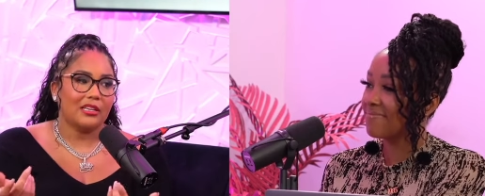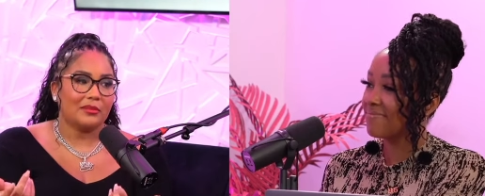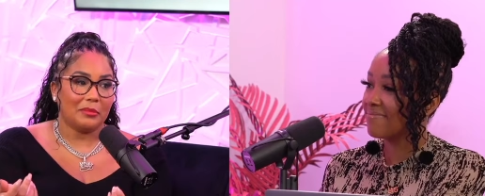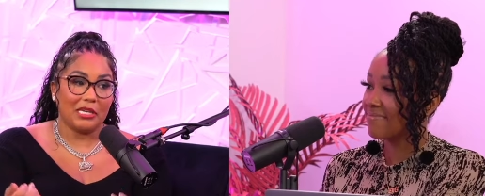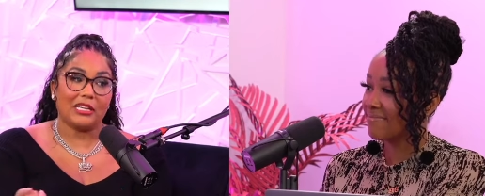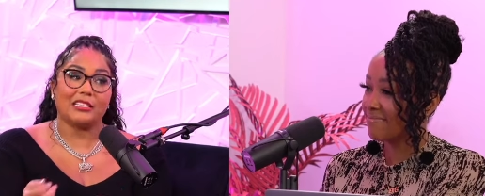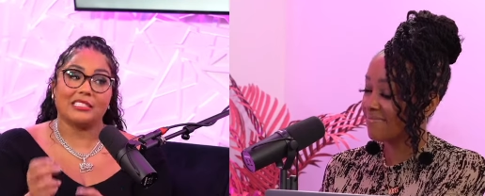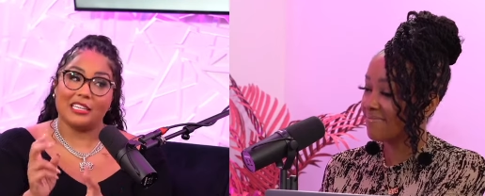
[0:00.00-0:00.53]

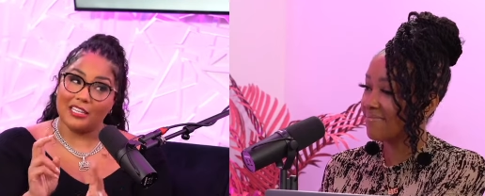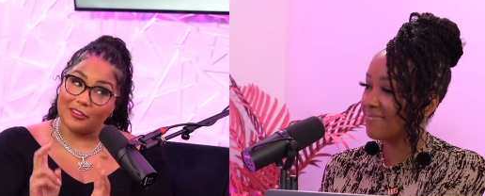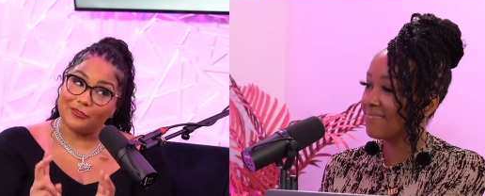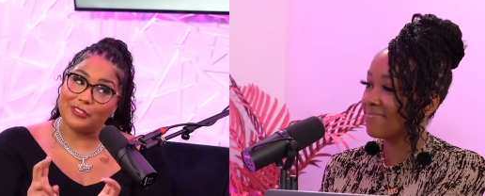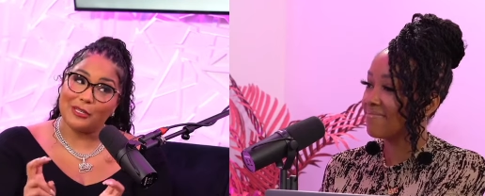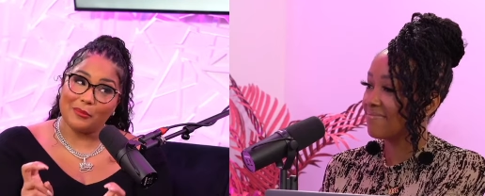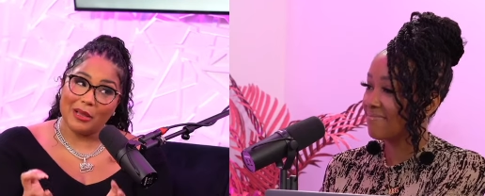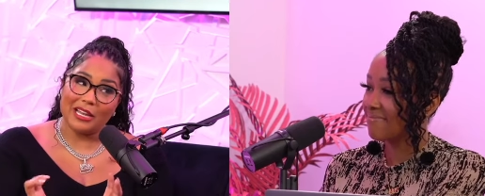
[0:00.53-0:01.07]
Speaker 1: because if
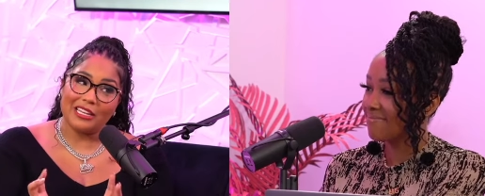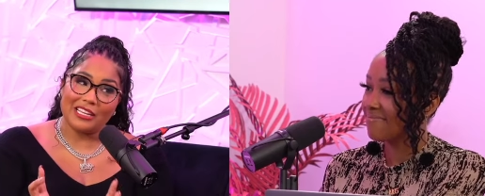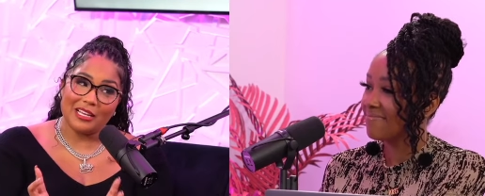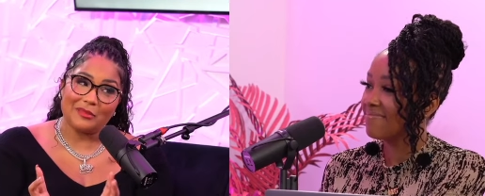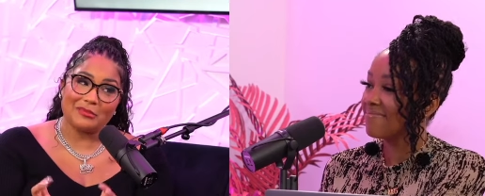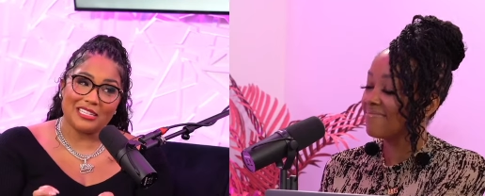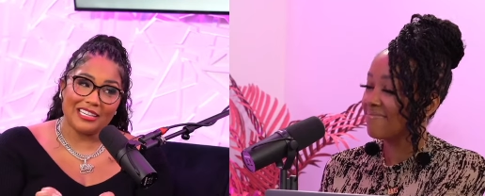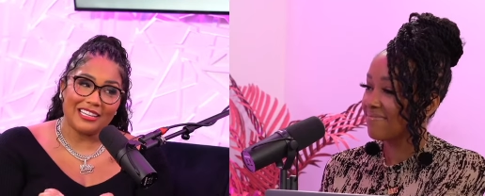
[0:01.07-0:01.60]
somebody
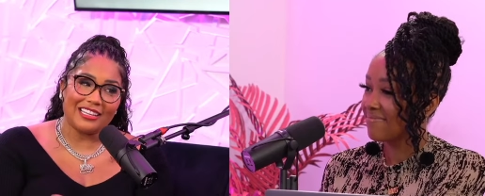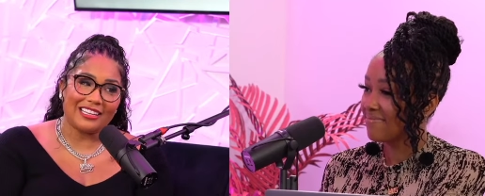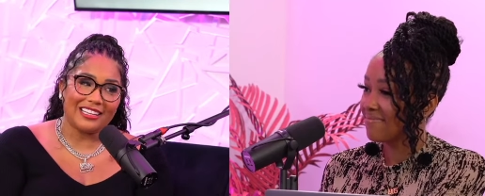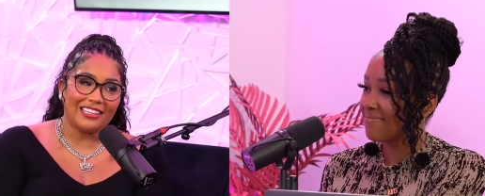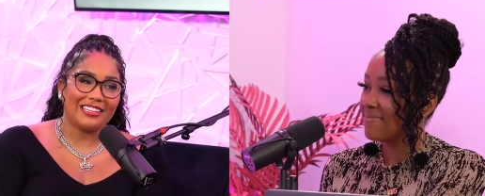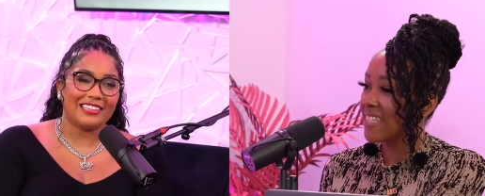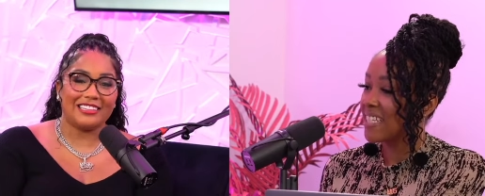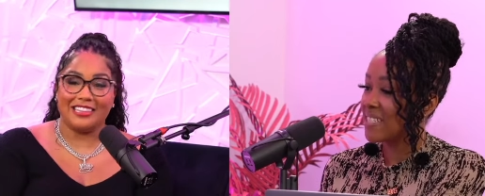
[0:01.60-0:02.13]
comes in,
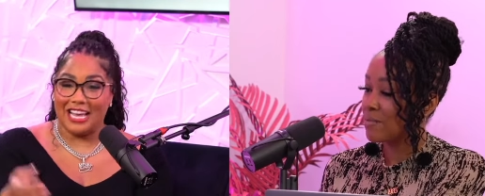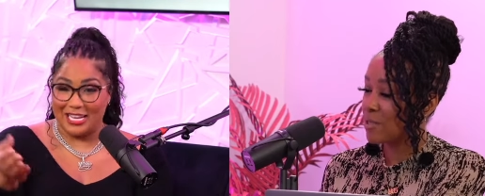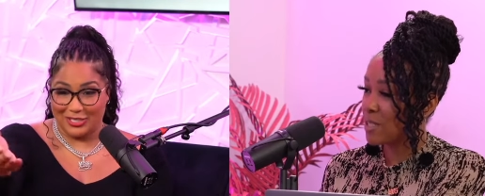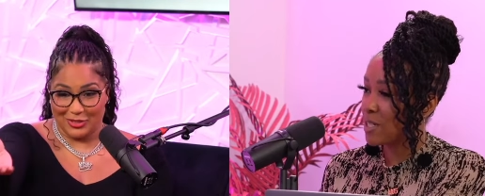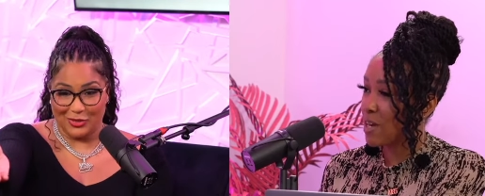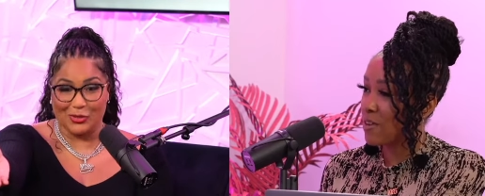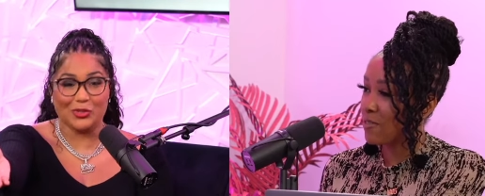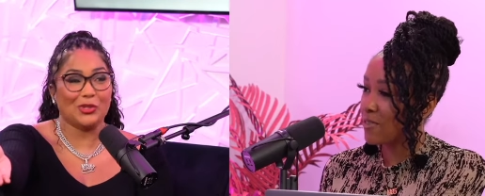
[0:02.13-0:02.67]
it's that's
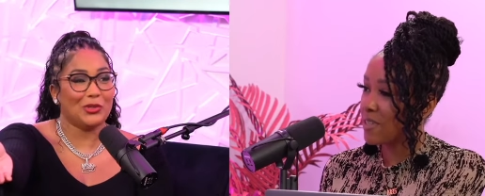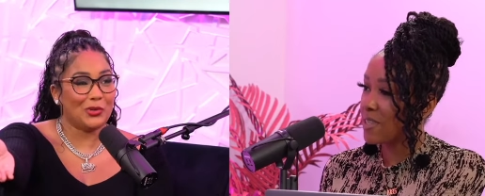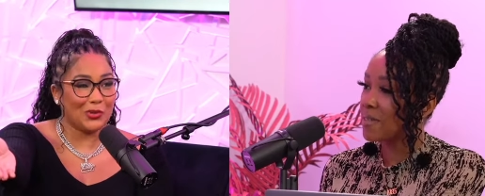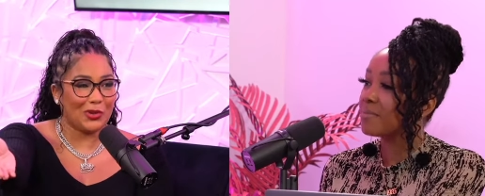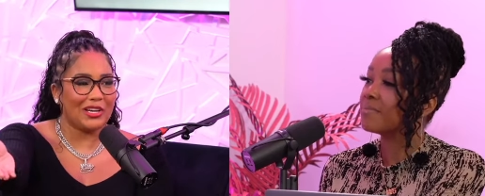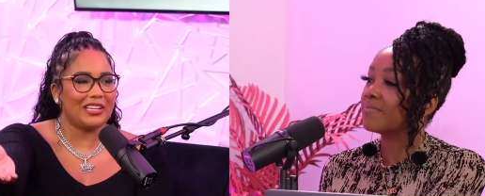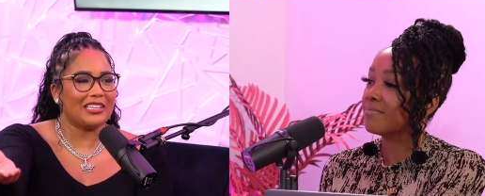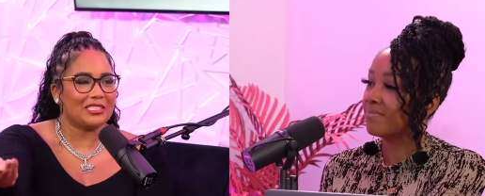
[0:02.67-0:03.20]
who you
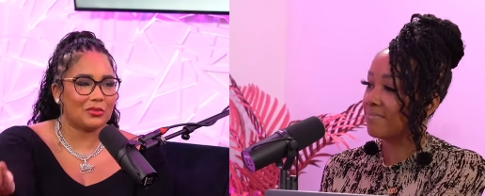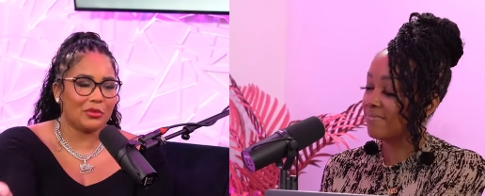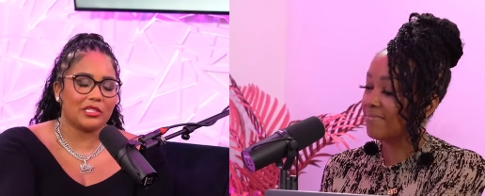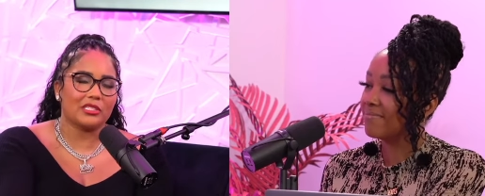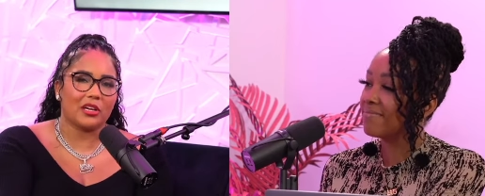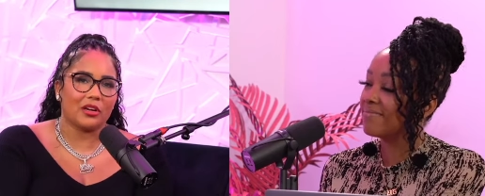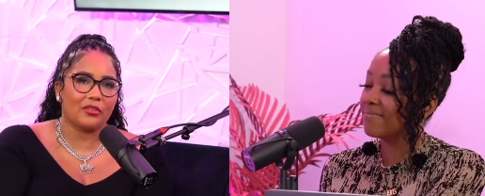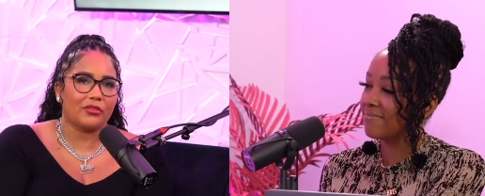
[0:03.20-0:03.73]
want. It's mm-hmm.
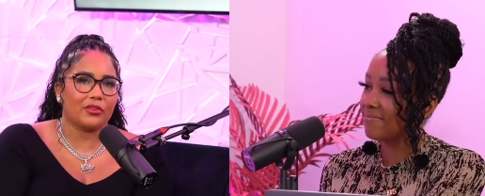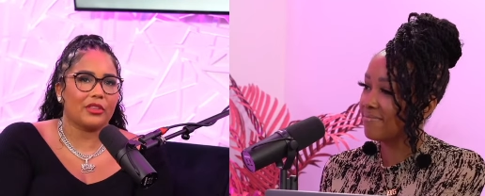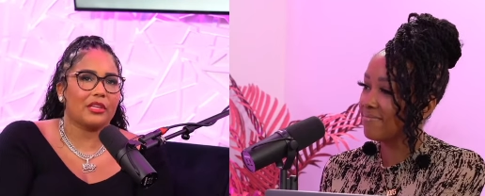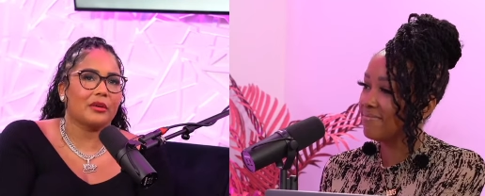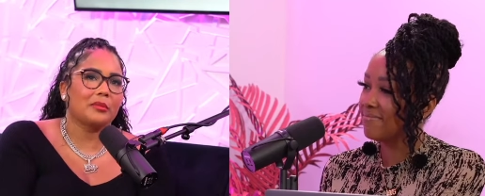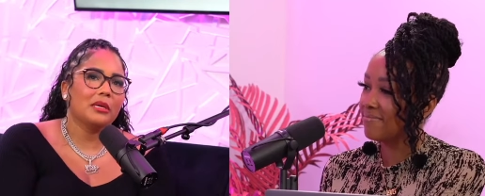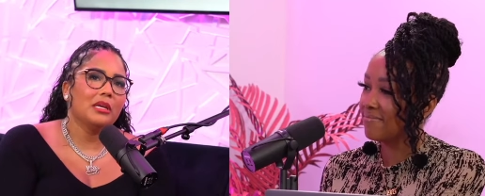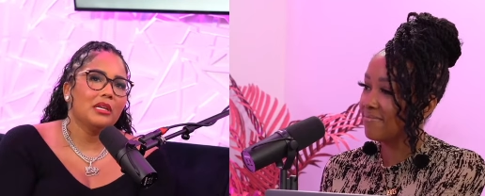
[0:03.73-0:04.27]
reserved for them.